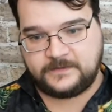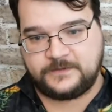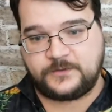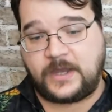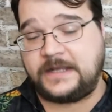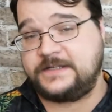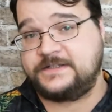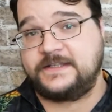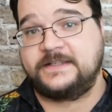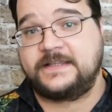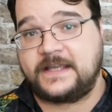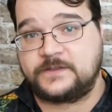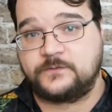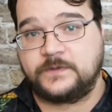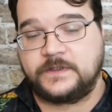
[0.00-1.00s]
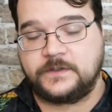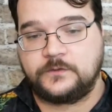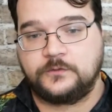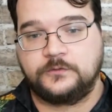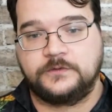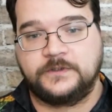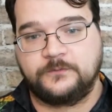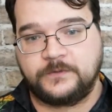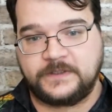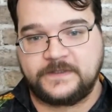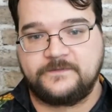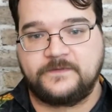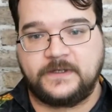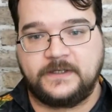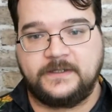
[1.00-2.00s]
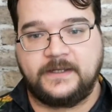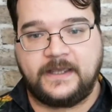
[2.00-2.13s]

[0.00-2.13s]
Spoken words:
so I just think that's really cool and really fun,